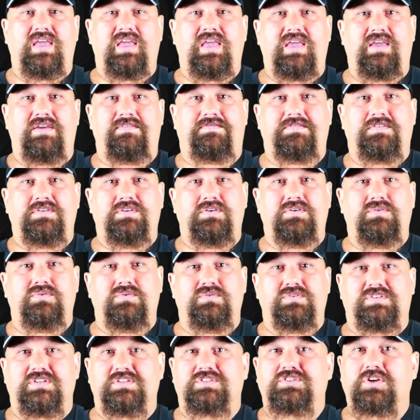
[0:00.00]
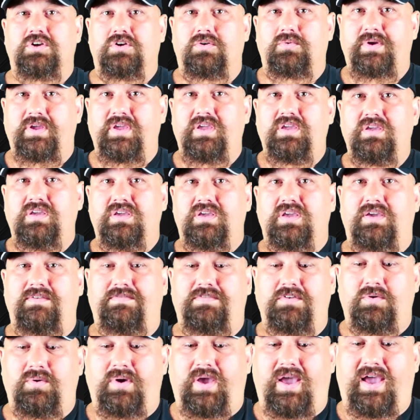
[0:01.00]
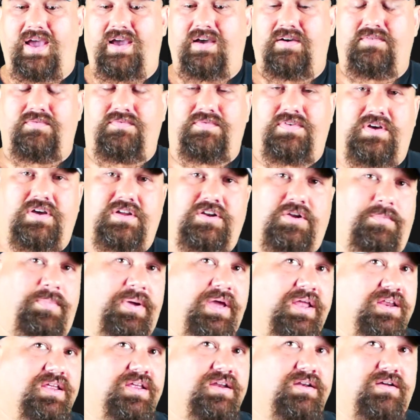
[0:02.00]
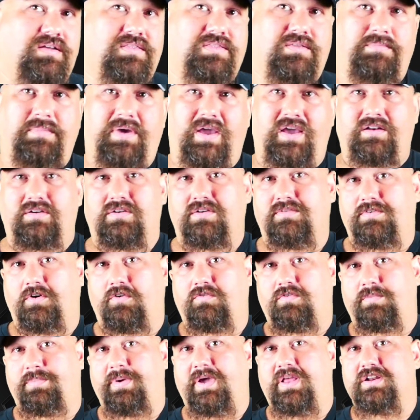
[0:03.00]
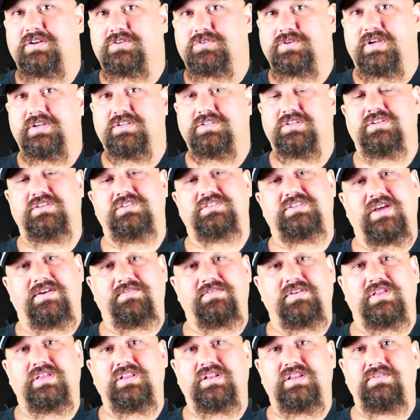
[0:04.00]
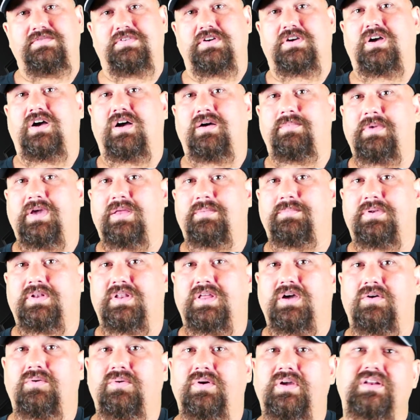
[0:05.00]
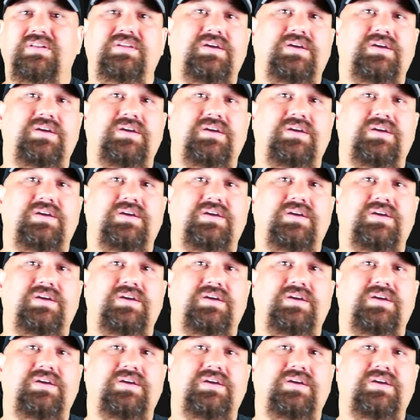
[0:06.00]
If you disagree, if you have an opinion on the matter of overpenetration, definitely leave a comment below.